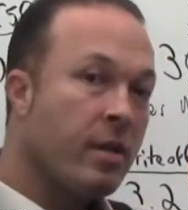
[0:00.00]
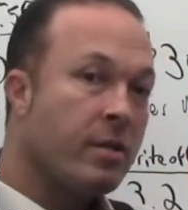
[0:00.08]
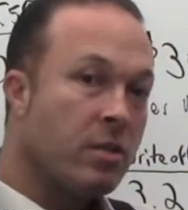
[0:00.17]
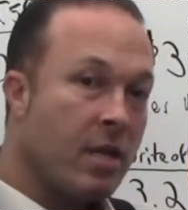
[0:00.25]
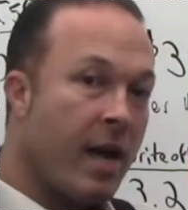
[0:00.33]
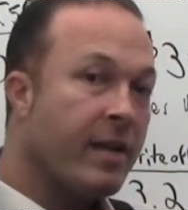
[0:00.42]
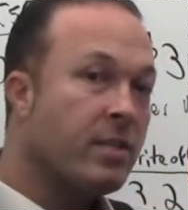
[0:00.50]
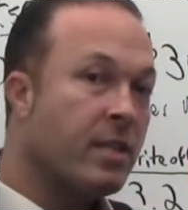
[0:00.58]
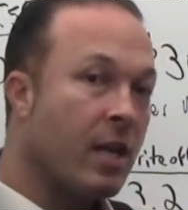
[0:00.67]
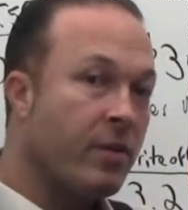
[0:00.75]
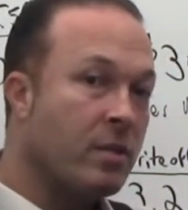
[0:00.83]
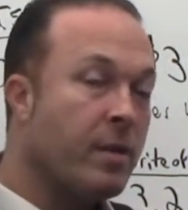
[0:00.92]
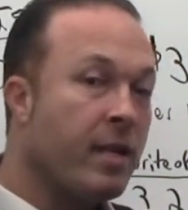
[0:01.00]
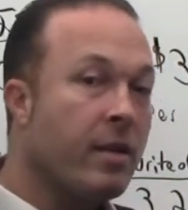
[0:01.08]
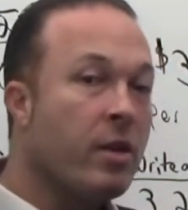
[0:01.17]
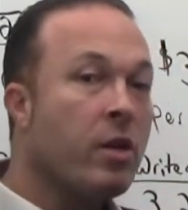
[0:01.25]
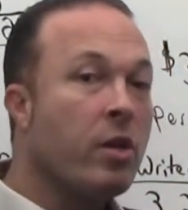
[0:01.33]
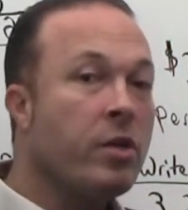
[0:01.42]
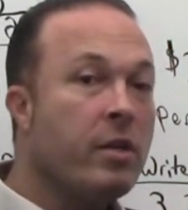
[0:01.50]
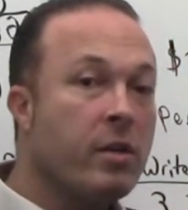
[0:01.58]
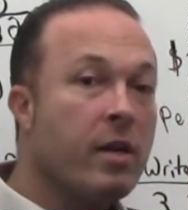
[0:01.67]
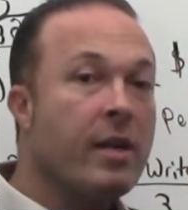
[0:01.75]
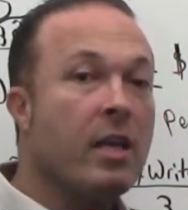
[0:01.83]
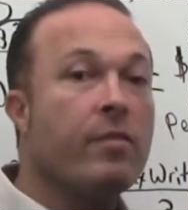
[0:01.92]
your tax savings, meaning you're either
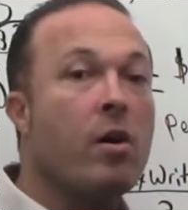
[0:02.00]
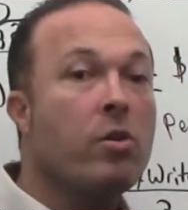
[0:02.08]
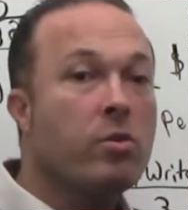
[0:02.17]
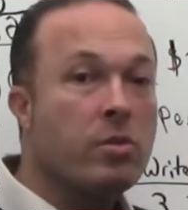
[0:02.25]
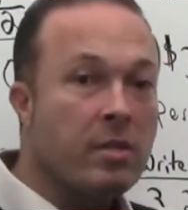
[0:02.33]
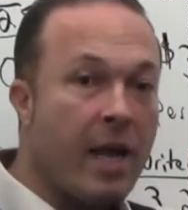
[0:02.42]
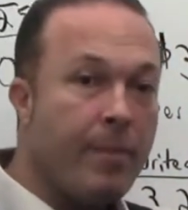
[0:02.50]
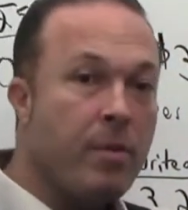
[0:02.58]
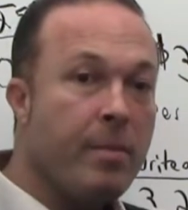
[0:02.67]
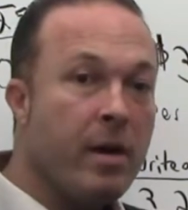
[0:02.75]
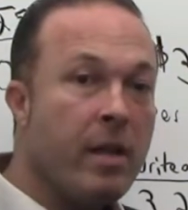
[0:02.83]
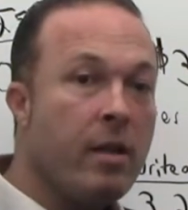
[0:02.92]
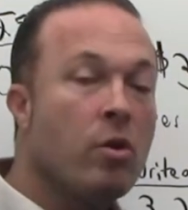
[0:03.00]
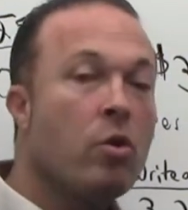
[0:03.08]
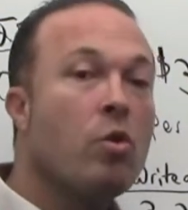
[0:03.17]
going to give Uncle Sam the money